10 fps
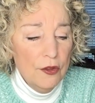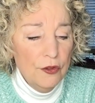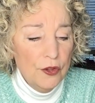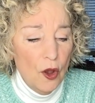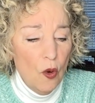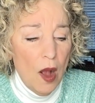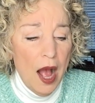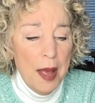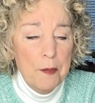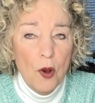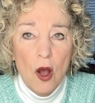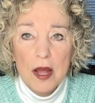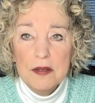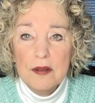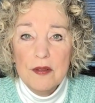So I
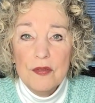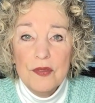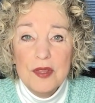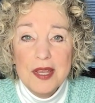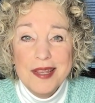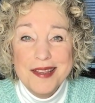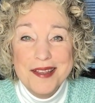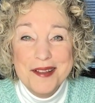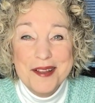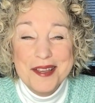bought the